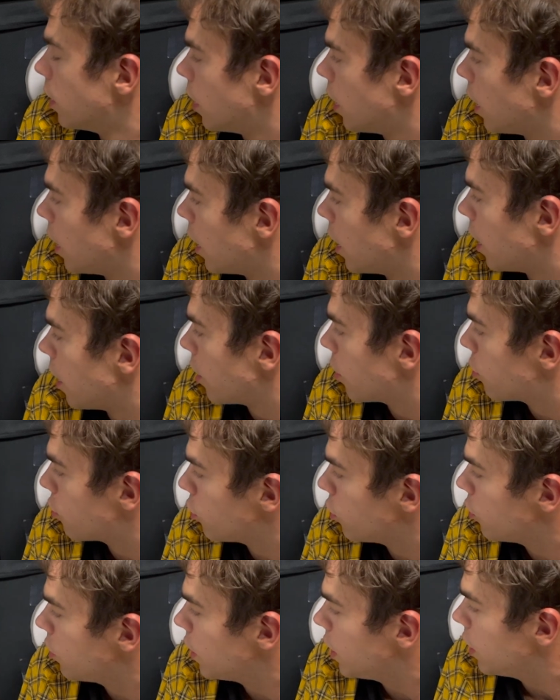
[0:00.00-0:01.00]
Uh,
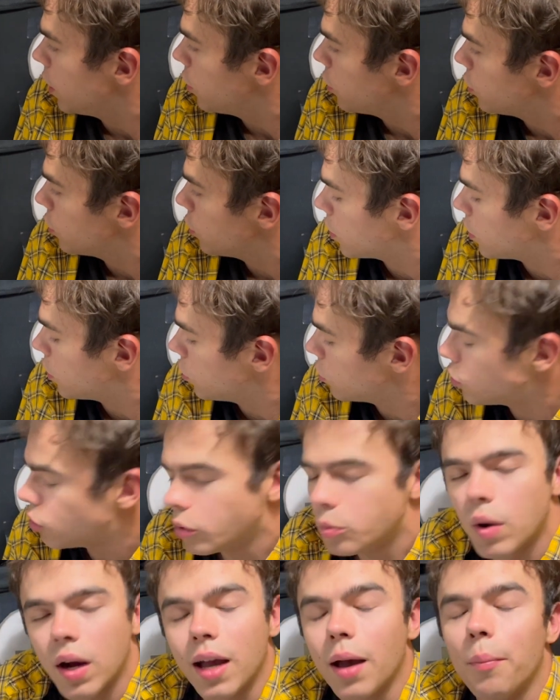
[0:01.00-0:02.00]
through the YouTube
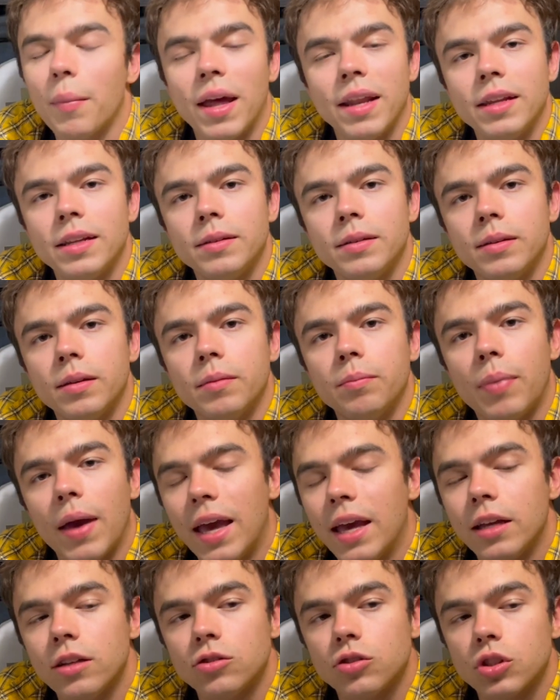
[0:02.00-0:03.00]
recommended
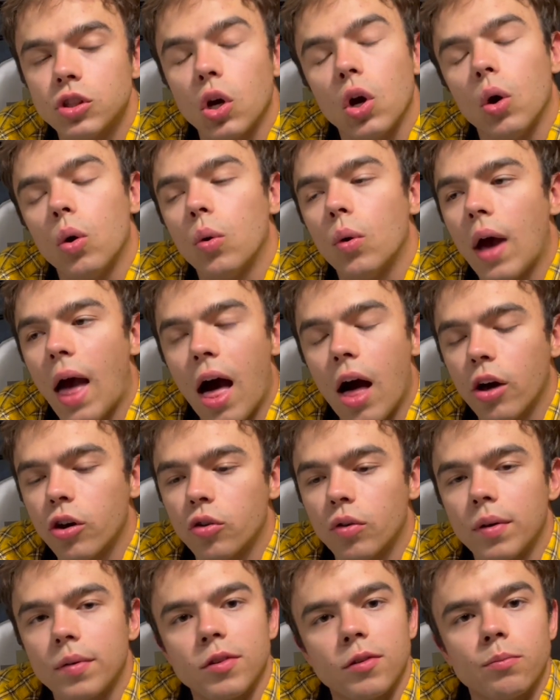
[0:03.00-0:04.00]
page, so
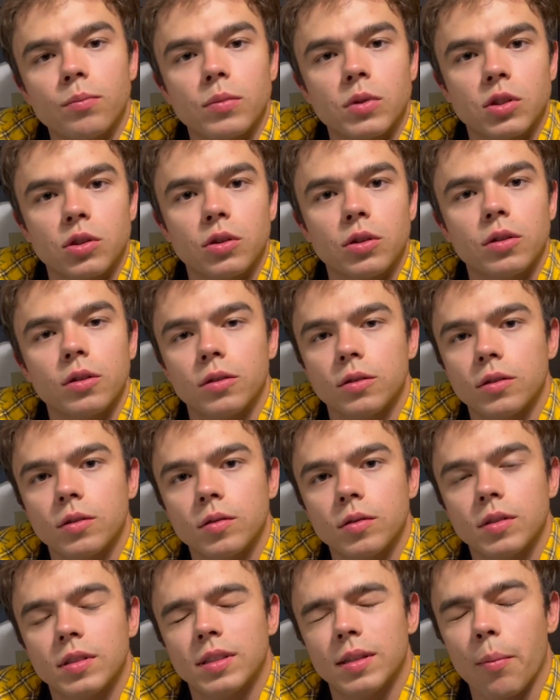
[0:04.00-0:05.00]
algorithms or
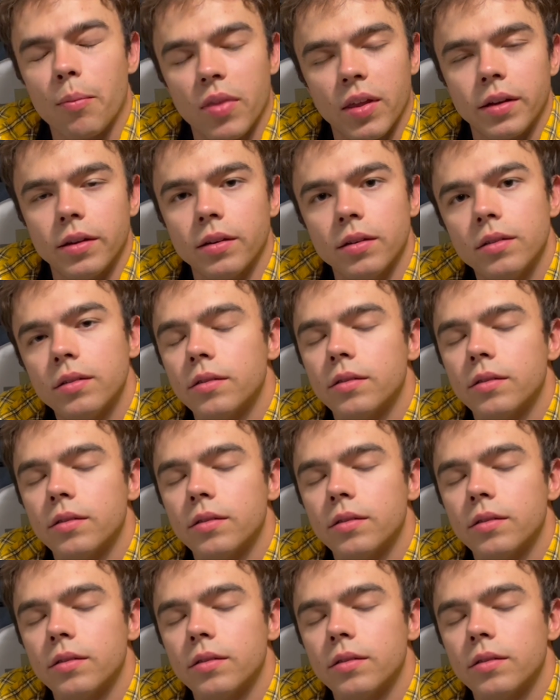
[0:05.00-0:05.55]
something